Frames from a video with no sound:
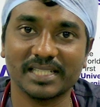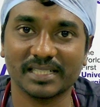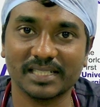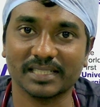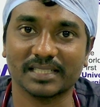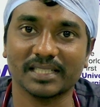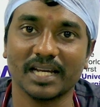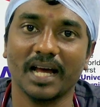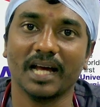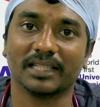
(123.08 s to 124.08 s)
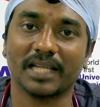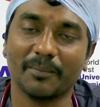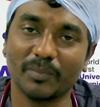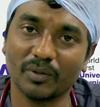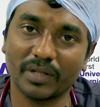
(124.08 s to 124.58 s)
it enters, the
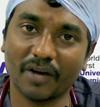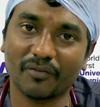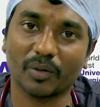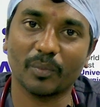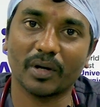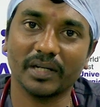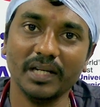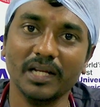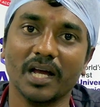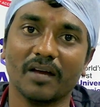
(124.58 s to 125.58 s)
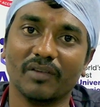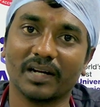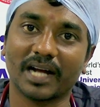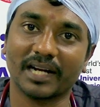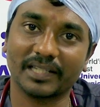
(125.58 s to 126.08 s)
immunity of our body
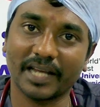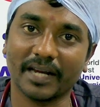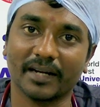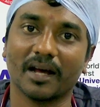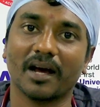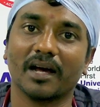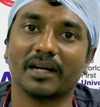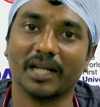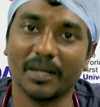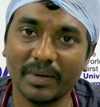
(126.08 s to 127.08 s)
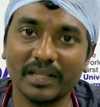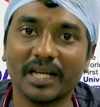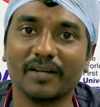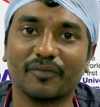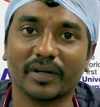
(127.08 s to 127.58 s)
will contain or limit
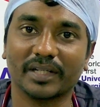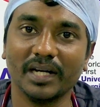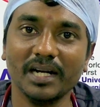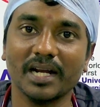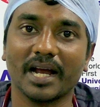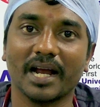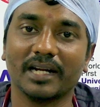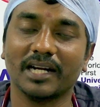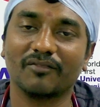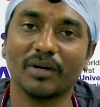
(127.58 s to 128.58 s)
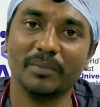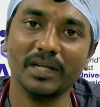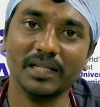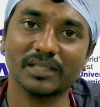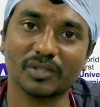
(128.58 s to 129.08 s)
the infection, and it will
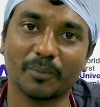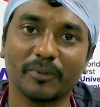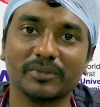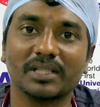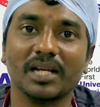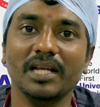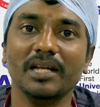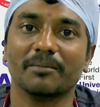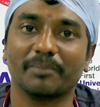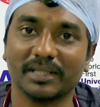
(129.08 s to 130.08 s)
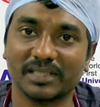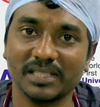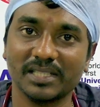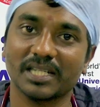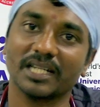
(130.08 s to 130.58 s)
be supposedly
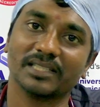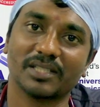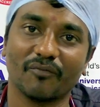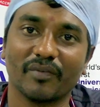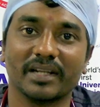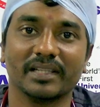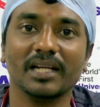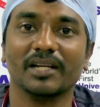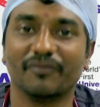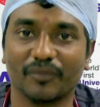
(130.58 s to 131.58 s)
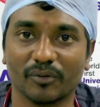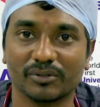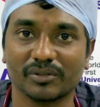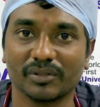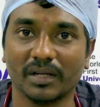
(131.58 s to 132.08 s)
present in somewhere in the lymph
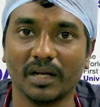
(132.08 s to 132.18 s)
nodes.